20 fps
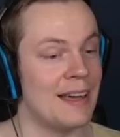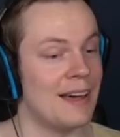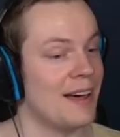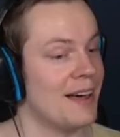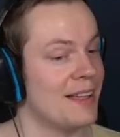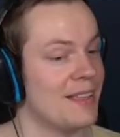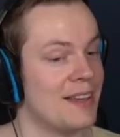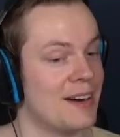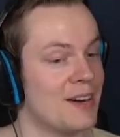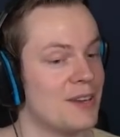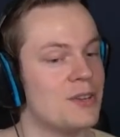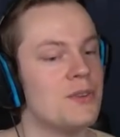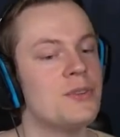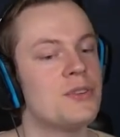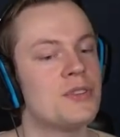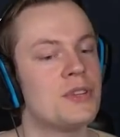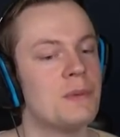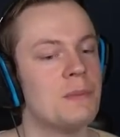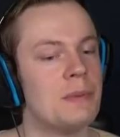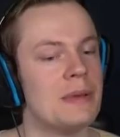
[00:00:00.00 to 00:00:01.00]
uh, there
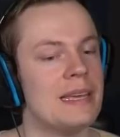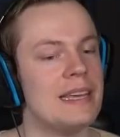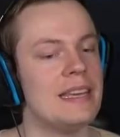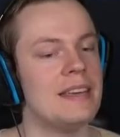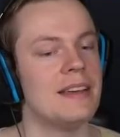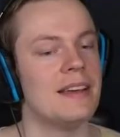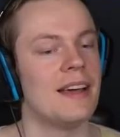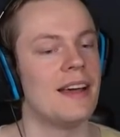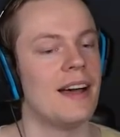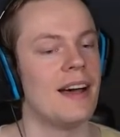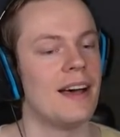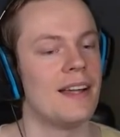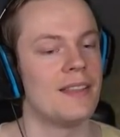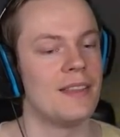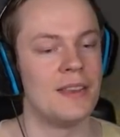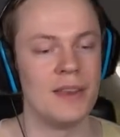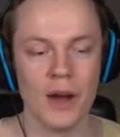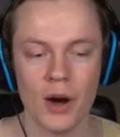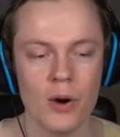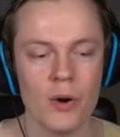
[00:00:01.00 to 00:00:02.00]
used to be
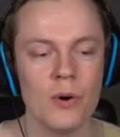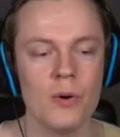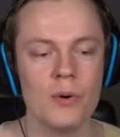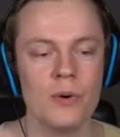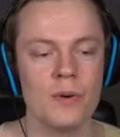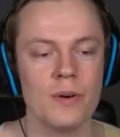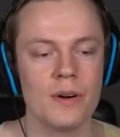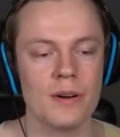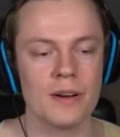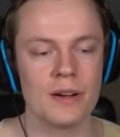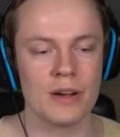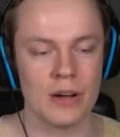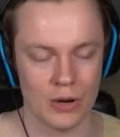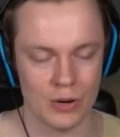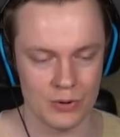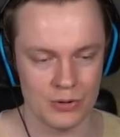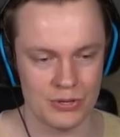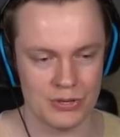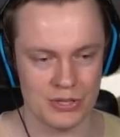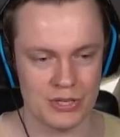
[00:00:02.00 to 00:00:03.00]
no
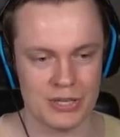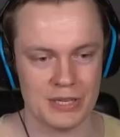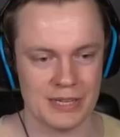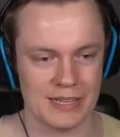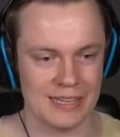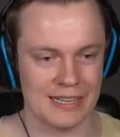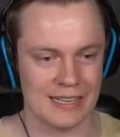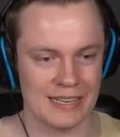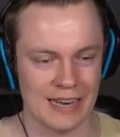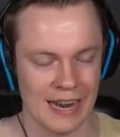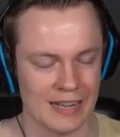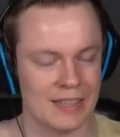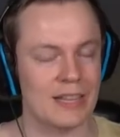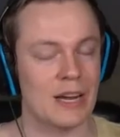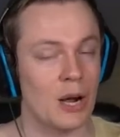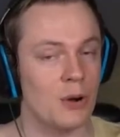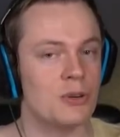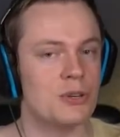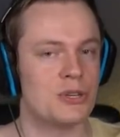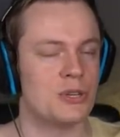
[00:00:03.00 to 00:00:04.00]
ghosts. Now, the
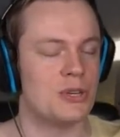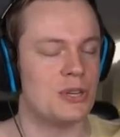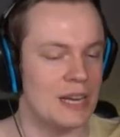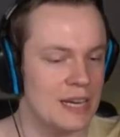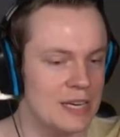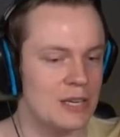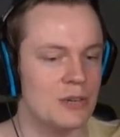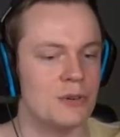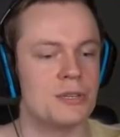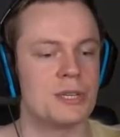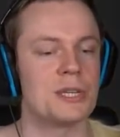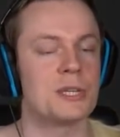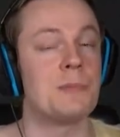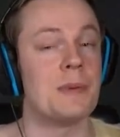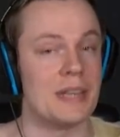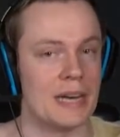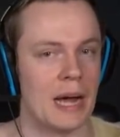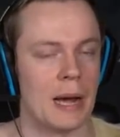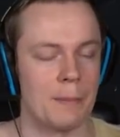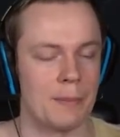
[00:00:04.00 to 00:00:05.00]
ghost didn't used to
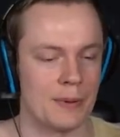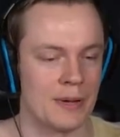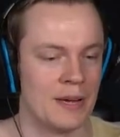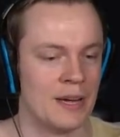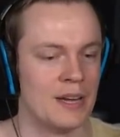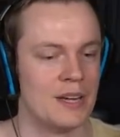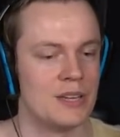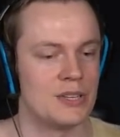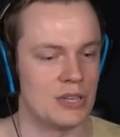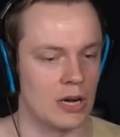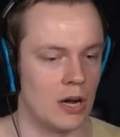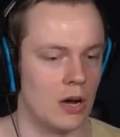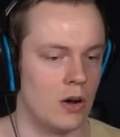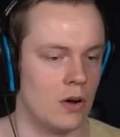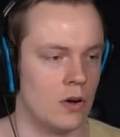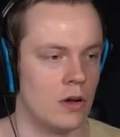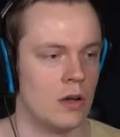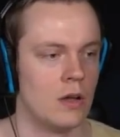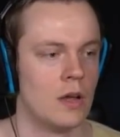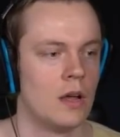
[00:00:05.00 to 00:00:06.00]
speed up.
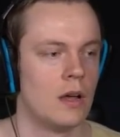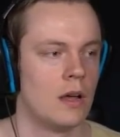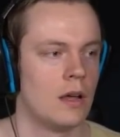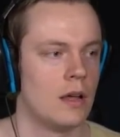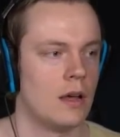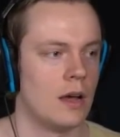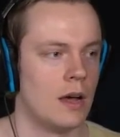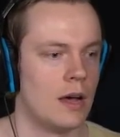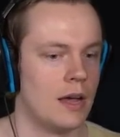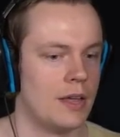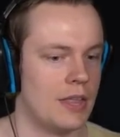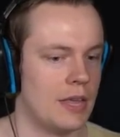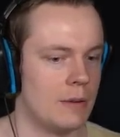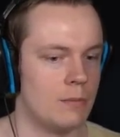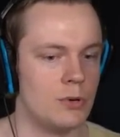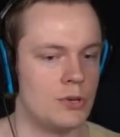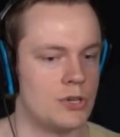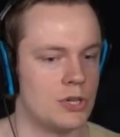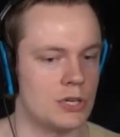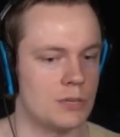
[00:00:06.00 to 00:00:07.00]
So uh, they
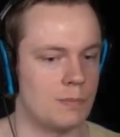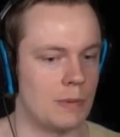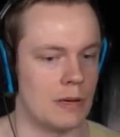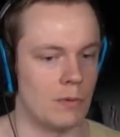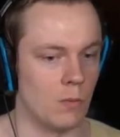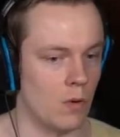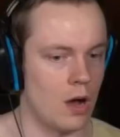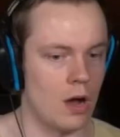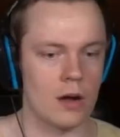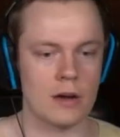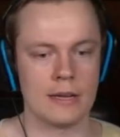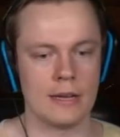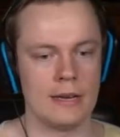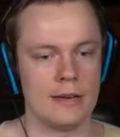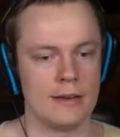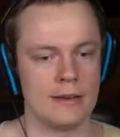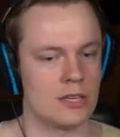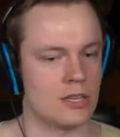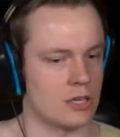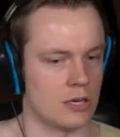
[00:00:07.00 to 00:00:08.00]
would just be
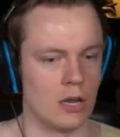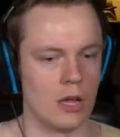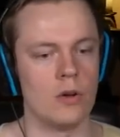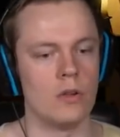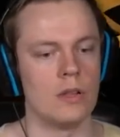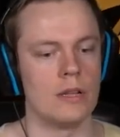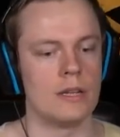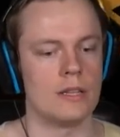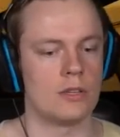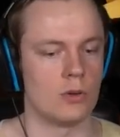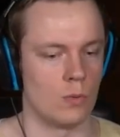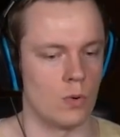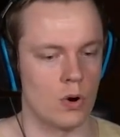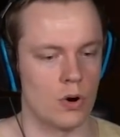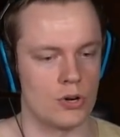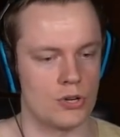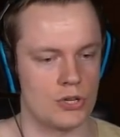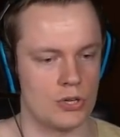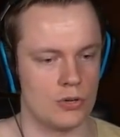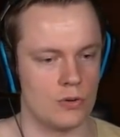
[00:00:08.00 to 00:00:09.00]
walking slowly
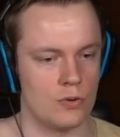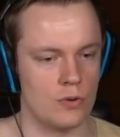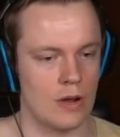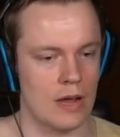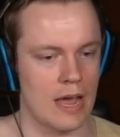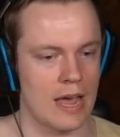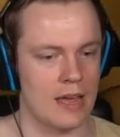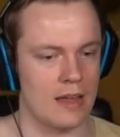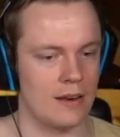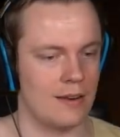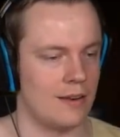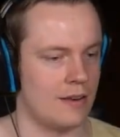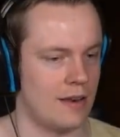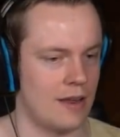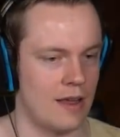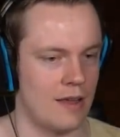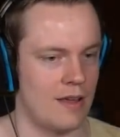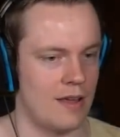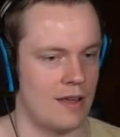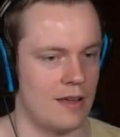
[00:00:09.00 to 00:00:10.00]
towards you at
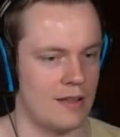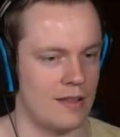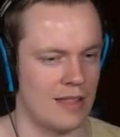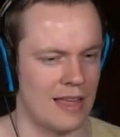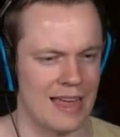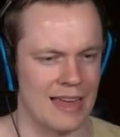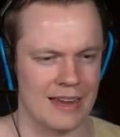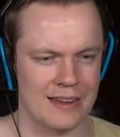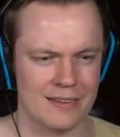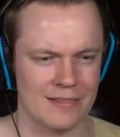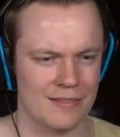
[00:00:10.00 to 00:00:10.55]
a, like,